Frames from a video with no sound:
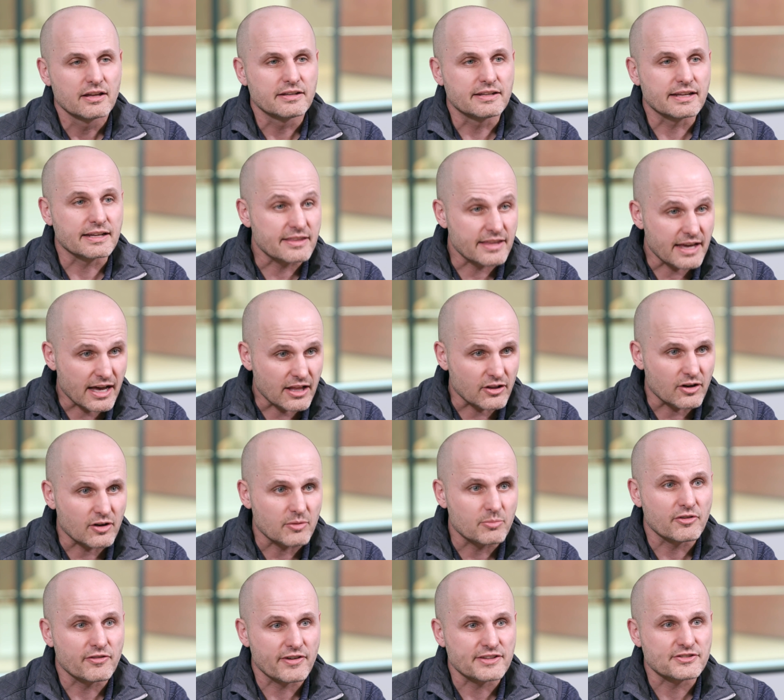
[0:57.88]
Dick Thaler,
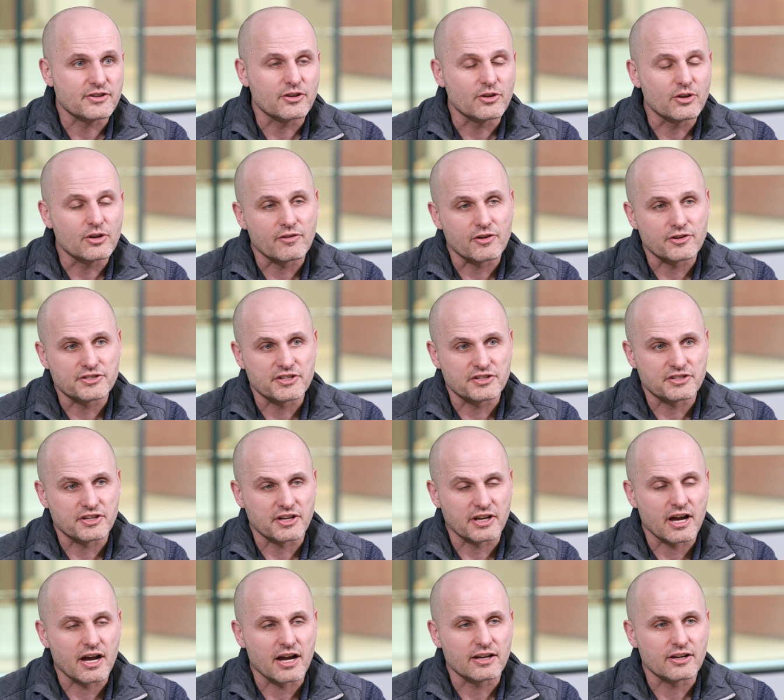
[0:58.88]
professor at University of
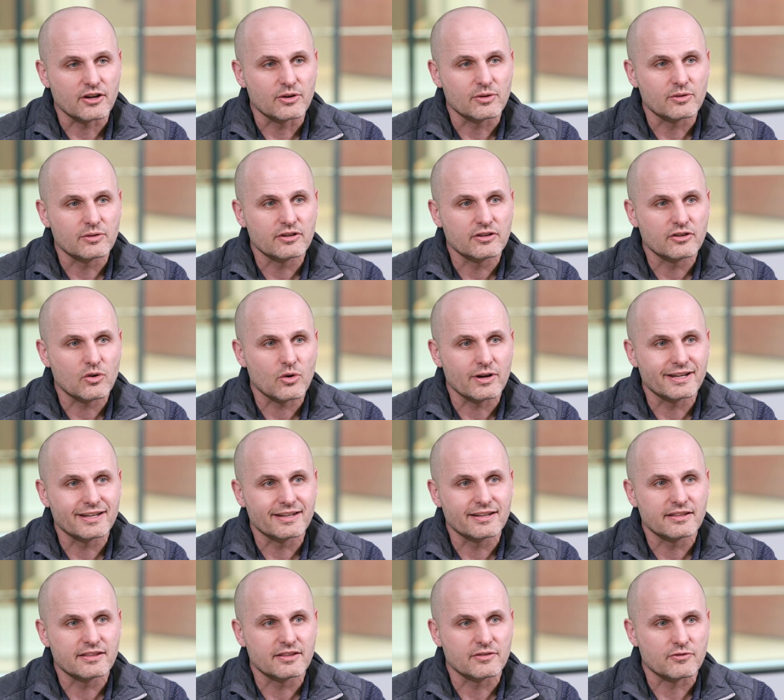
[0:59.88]
Chicago,
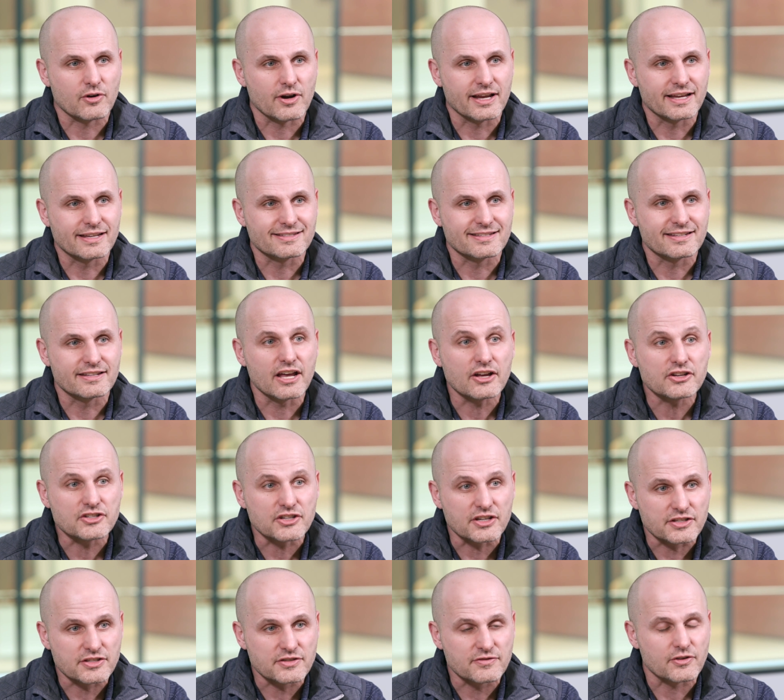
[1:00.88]
coined the phrase
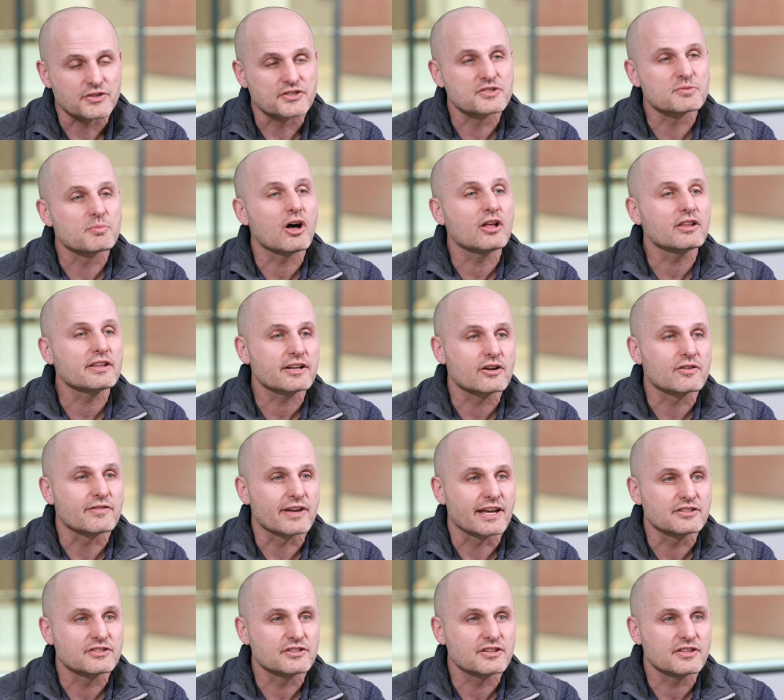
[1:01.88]
nudges for small
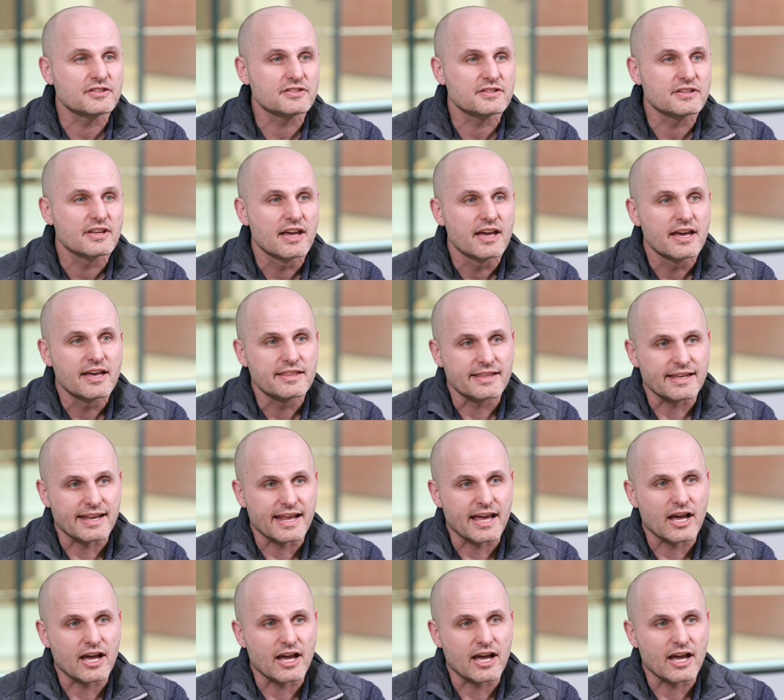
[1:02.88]
interventions that